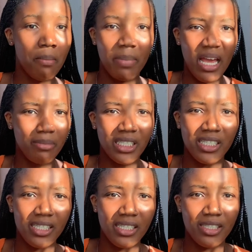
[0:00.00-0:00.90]

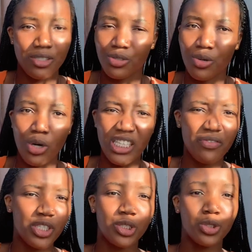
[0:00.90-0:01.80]
blemishes,
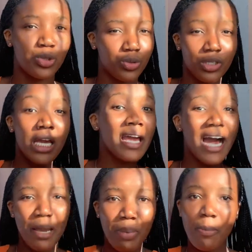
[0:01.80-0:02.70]
uneven skin tone,
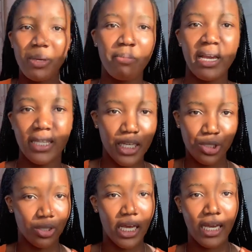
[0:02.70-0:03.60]

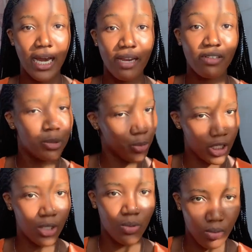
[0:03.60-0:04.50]
hyperpigmentation, like Irish
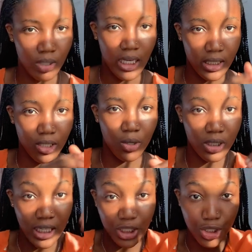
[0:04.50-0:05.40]
potato, like the
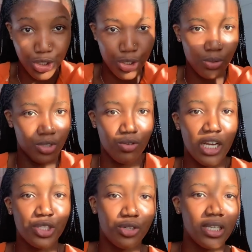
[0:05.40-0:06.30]
content, the juice you
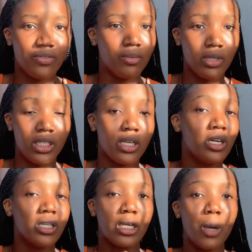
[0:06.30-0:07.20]
extract from it,
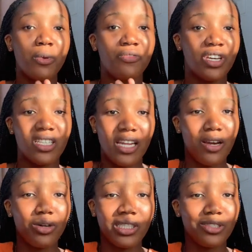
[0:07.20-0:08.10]
they help in fading
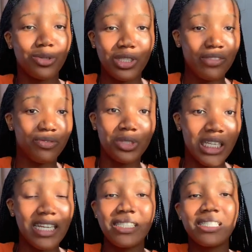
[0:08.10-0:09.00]
like all this uneven
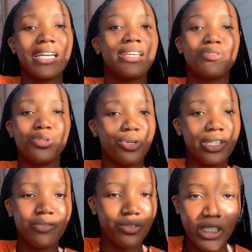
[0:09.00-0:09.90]
skin, anything that gives you
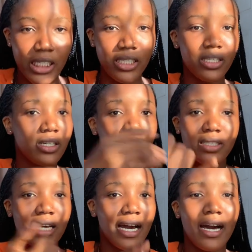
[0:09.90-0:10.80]
uneven skin,
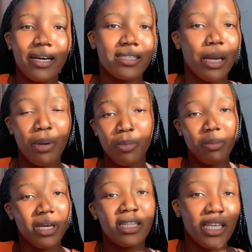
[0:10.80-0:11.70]
scars,
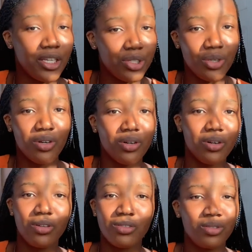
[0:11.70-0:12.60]

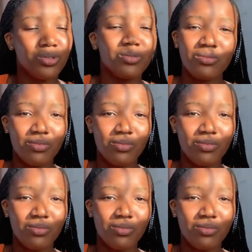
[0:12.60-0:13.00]
hyperpigmentation.